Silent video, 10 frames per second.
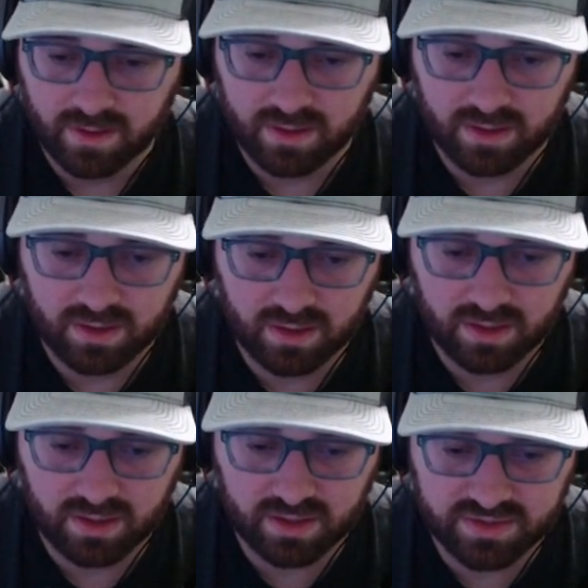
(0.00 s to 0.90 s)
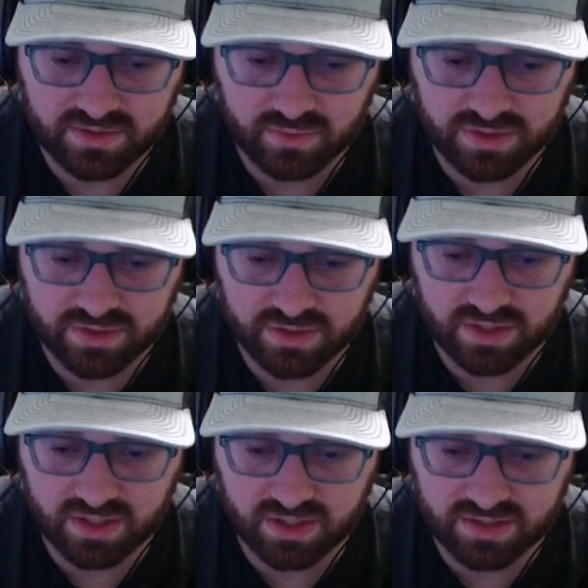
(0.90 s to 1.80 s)
and I switch
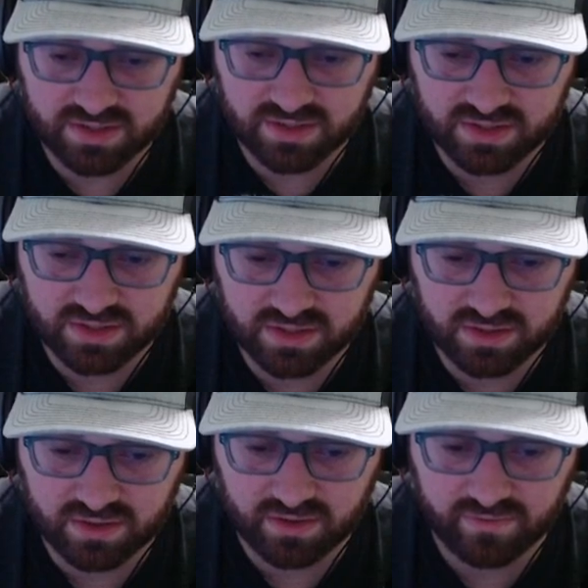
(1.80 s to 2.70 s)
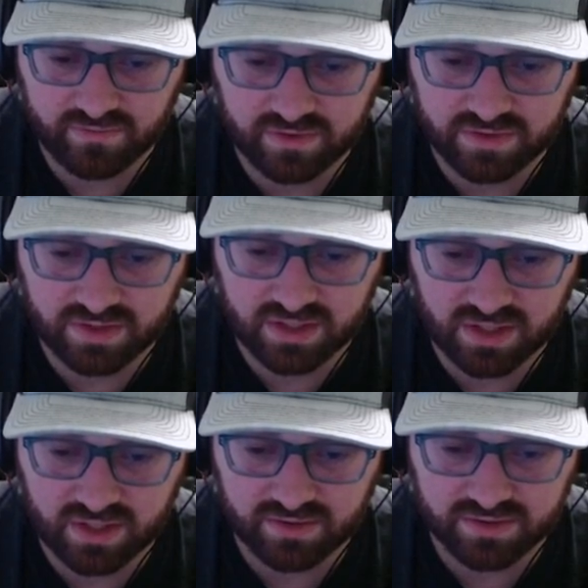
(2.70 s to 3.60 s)
this over to the
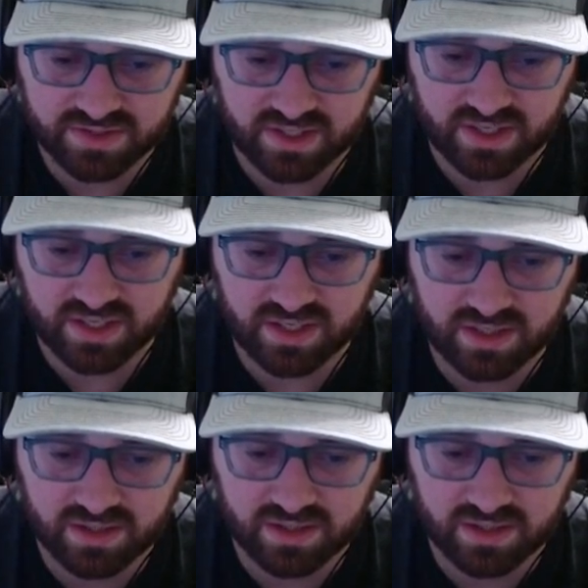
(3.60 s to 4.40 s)
other side,